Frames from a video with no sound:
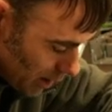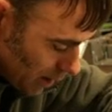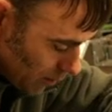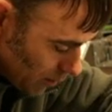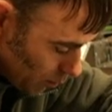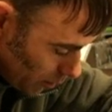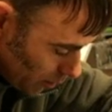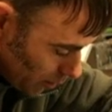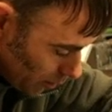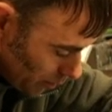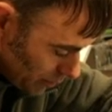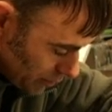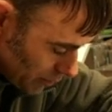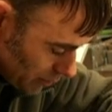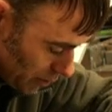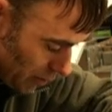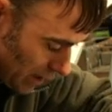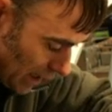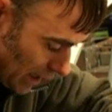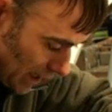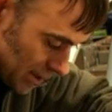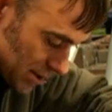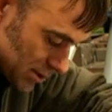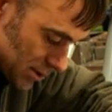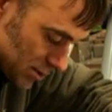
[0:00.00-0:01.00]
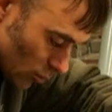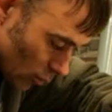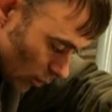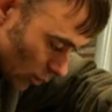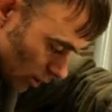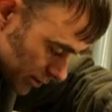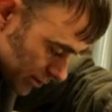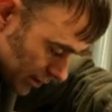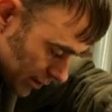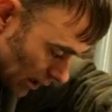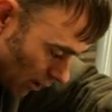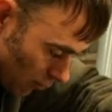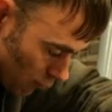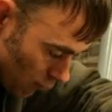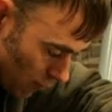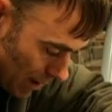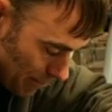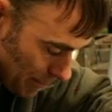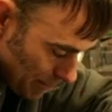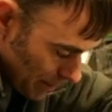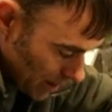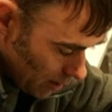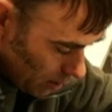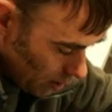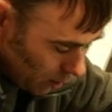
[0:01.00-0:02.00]
what we'll do then is we'll start
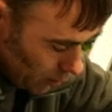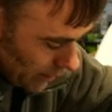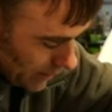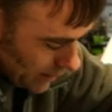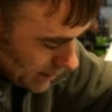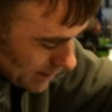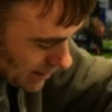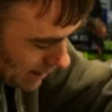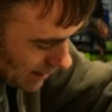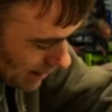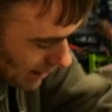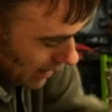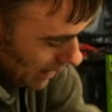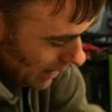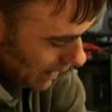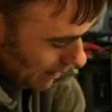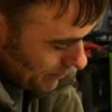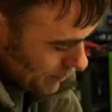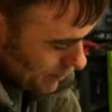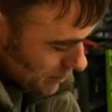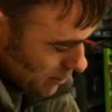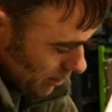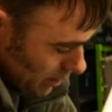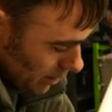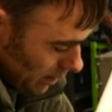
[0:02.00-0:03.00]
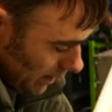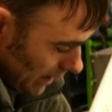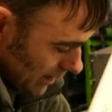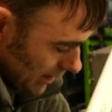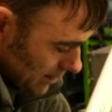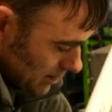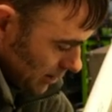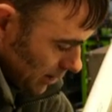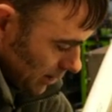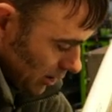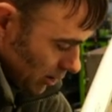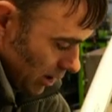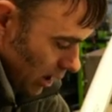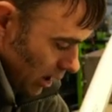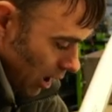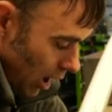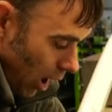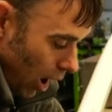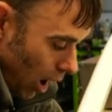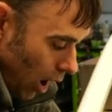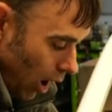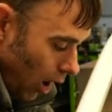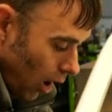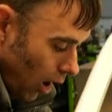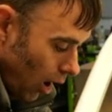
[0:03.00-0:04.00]
wrapping all this up so it'll actually look a
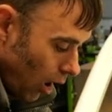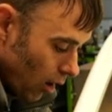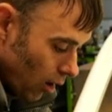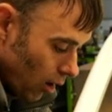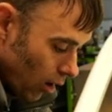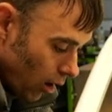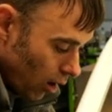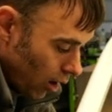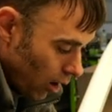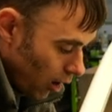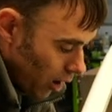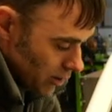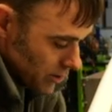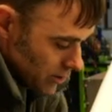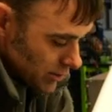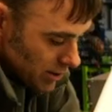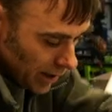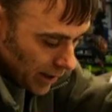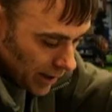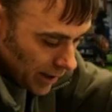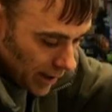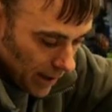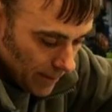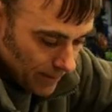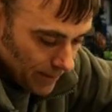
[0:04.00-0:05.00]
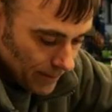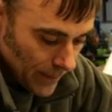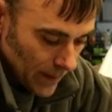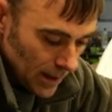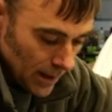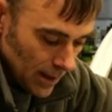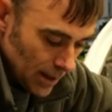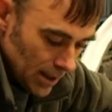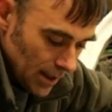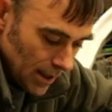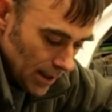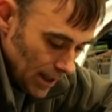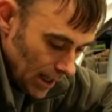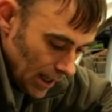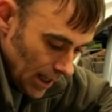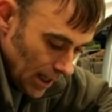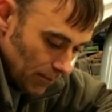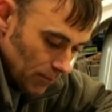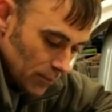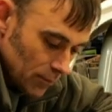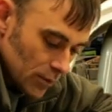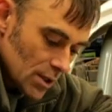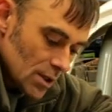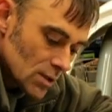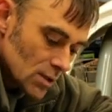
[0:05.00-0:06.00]
lot tidier.
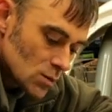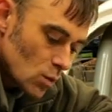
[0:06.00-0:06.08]
These